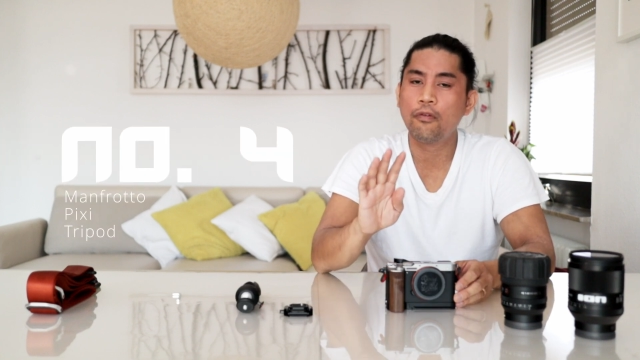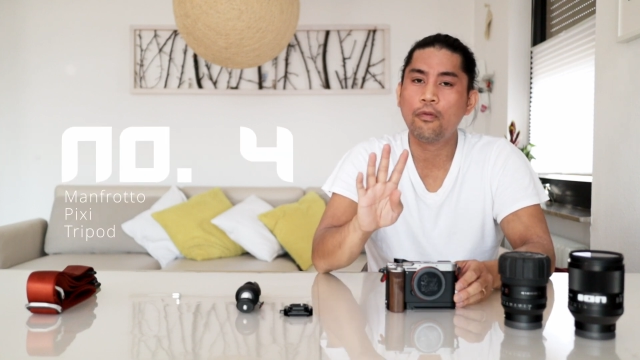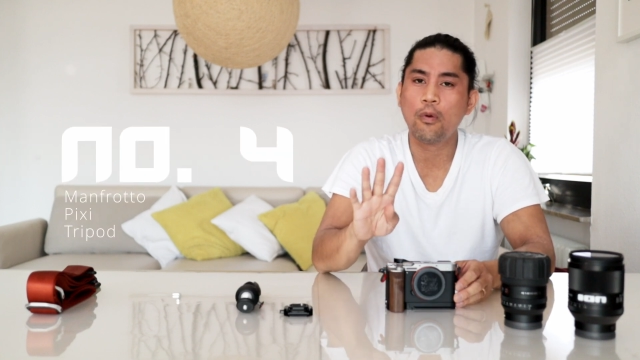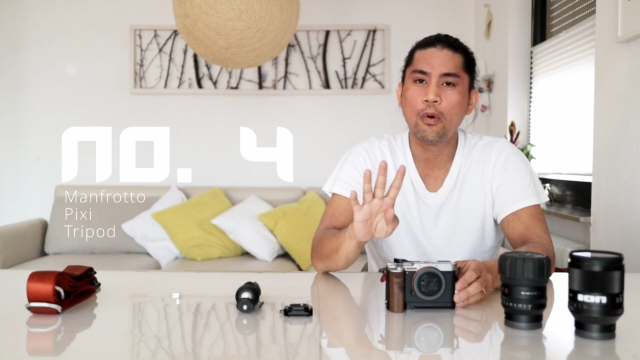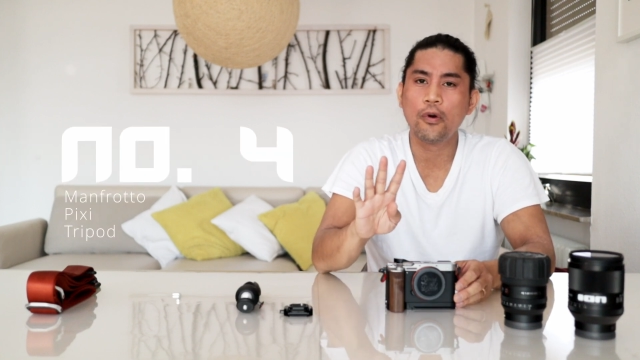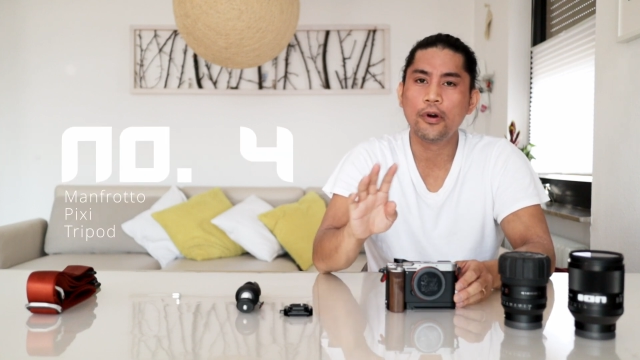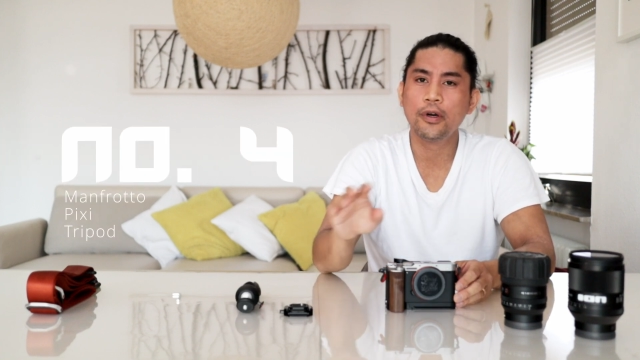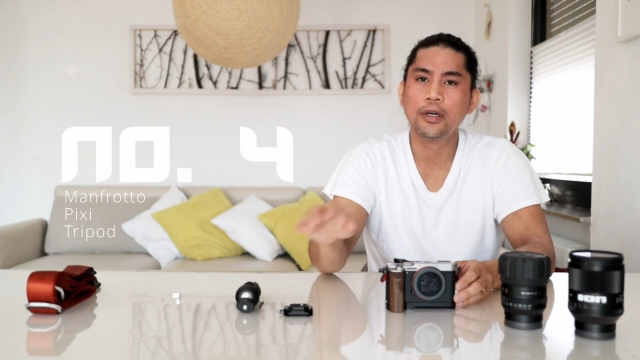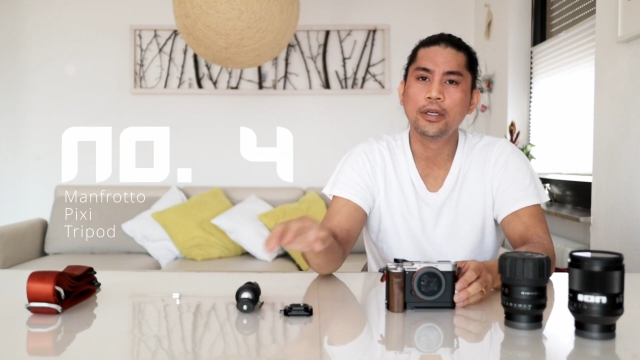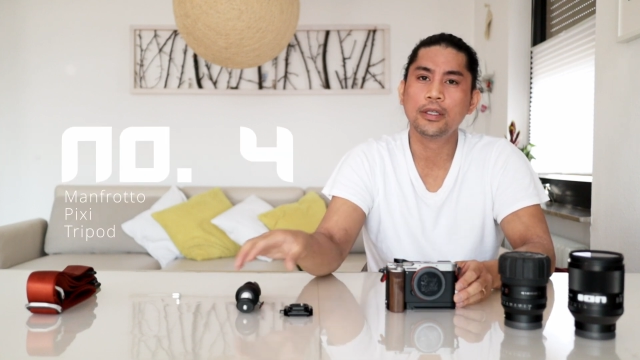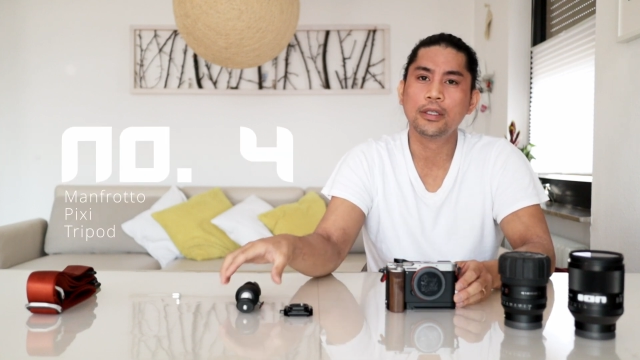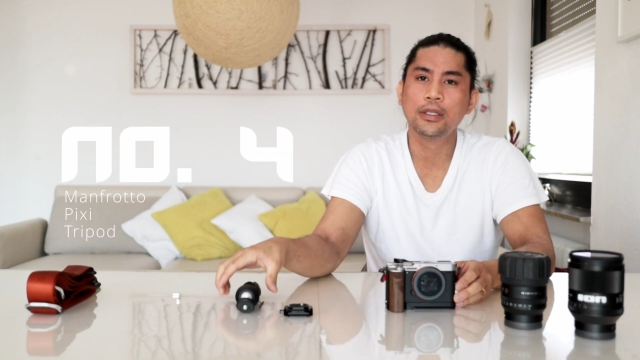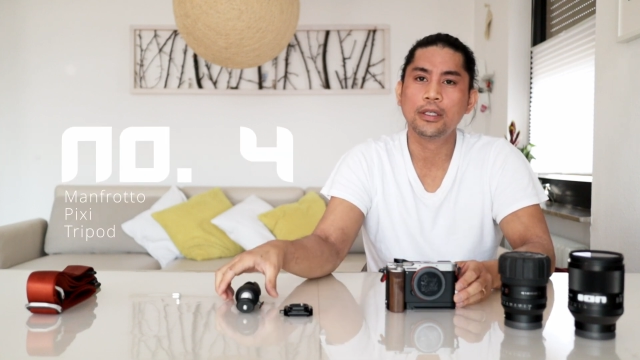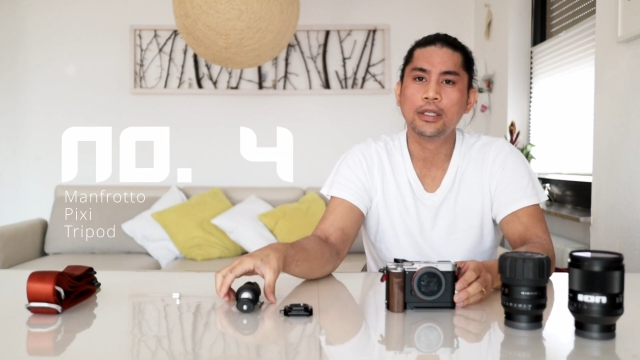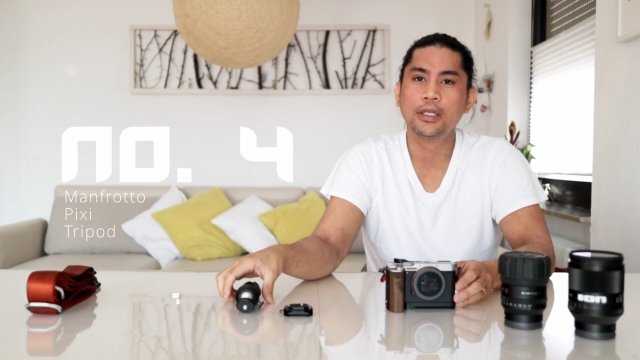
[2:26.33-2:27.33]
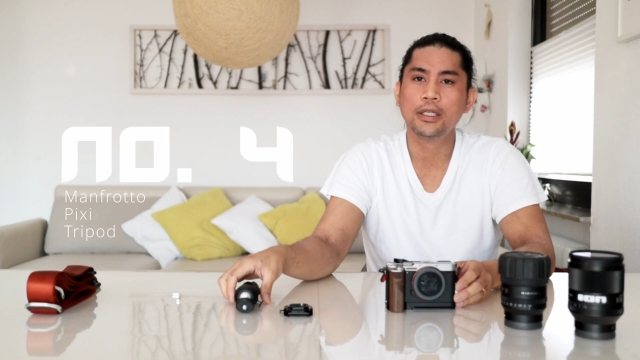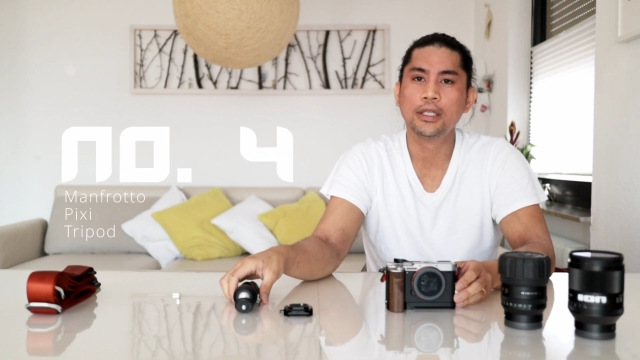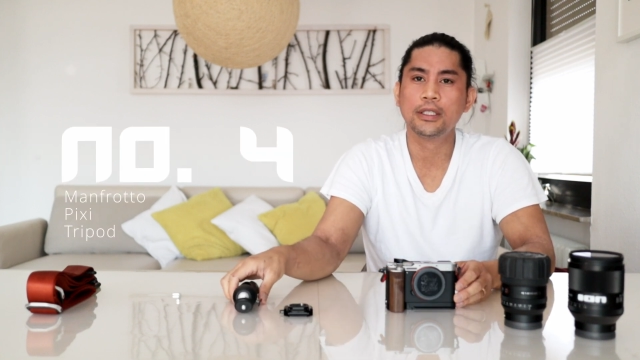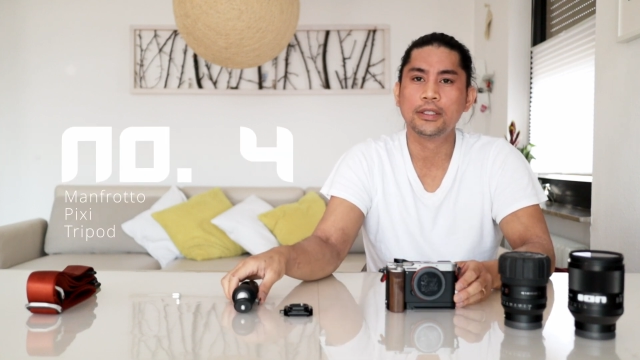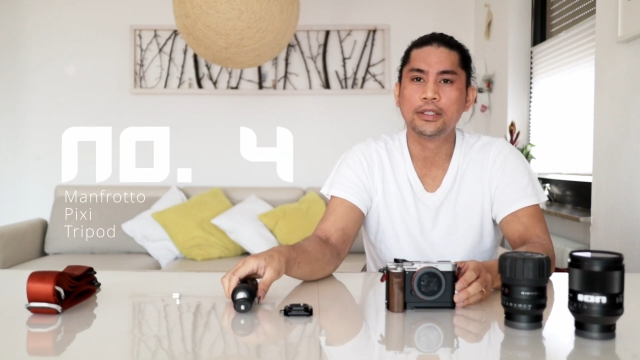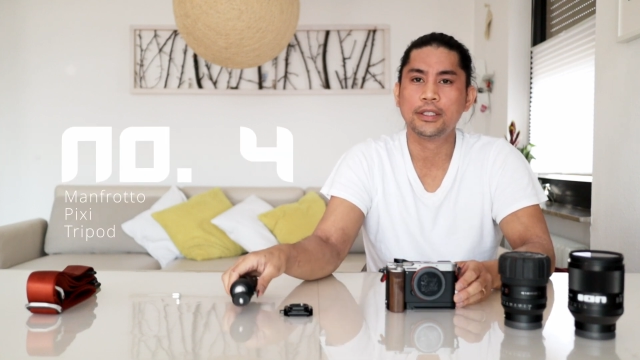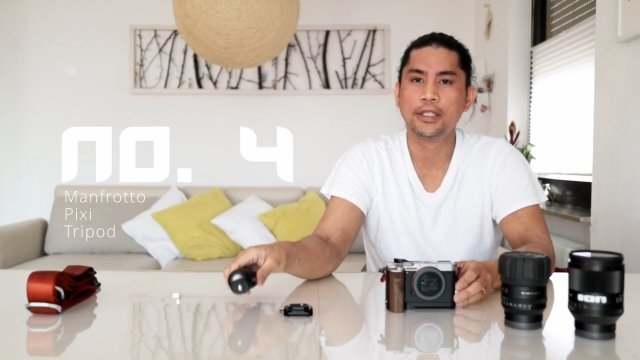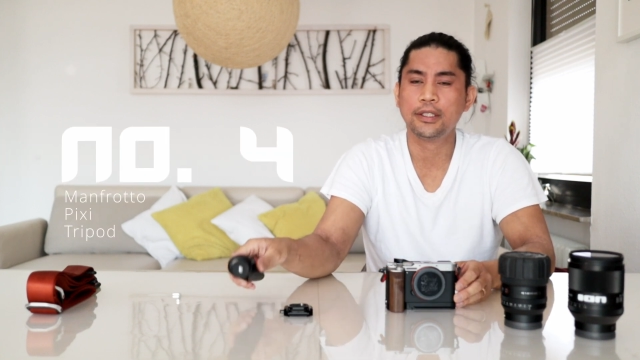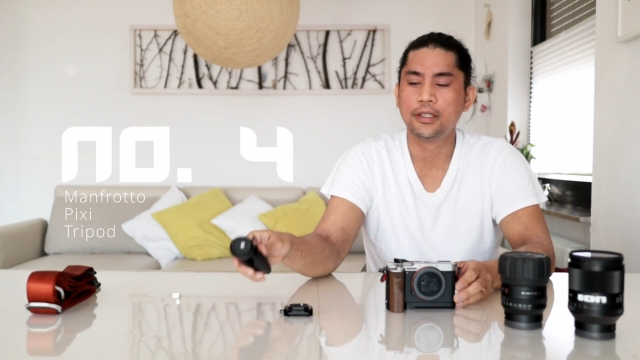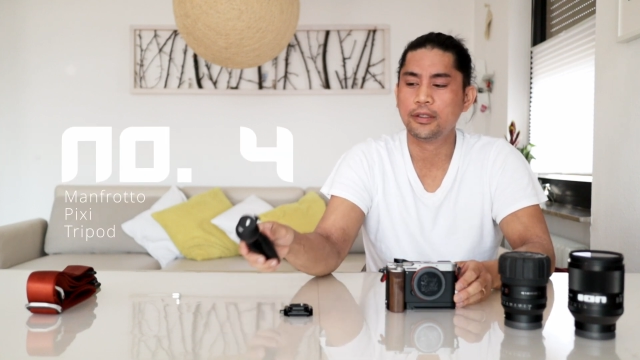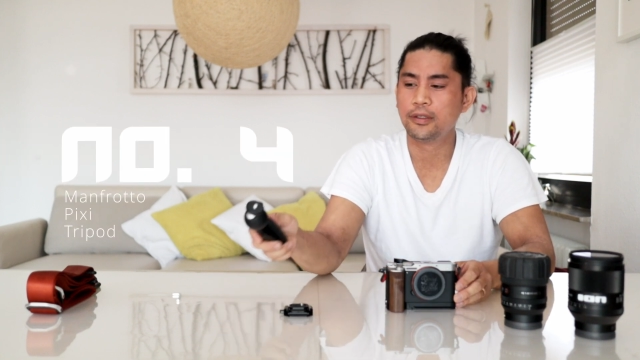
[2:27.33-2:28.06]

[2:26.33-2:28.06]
four is here,